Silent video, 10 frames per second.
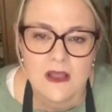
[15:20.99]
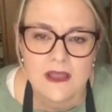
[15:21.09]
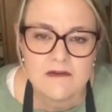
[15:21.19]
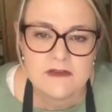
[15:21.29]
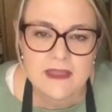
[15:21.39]

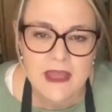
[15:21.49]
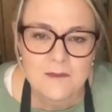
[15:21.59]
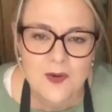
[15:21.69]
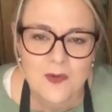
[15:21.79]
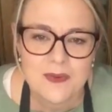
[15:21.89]
I have a
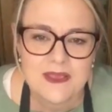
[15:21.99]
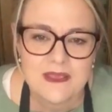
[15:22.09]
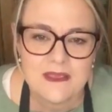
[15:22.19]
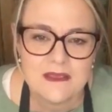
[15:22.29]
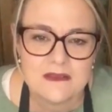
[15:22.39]
cat,
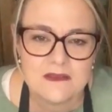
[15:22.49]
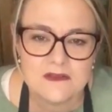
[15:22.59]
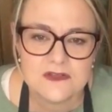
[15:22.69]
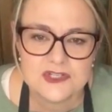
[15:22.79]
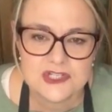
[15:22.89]
Poppy.
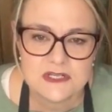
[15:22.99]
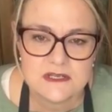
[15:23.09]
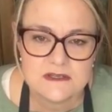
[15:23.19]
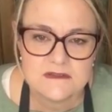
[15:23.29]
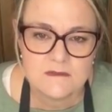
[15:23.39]

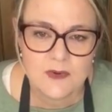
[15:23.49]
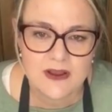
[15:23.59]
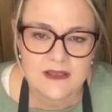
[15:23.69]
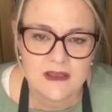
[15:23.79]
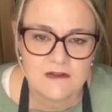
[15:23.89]
She is the
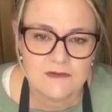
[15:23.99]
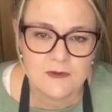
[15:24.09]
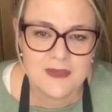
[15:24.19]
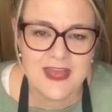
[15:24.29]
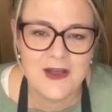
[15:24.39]
brat cat
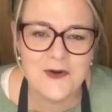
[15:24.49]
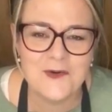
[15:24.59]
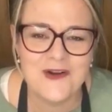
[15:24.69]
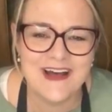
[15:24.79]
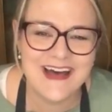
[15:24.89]
from
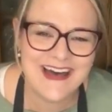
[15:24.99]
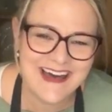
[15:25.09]
hell.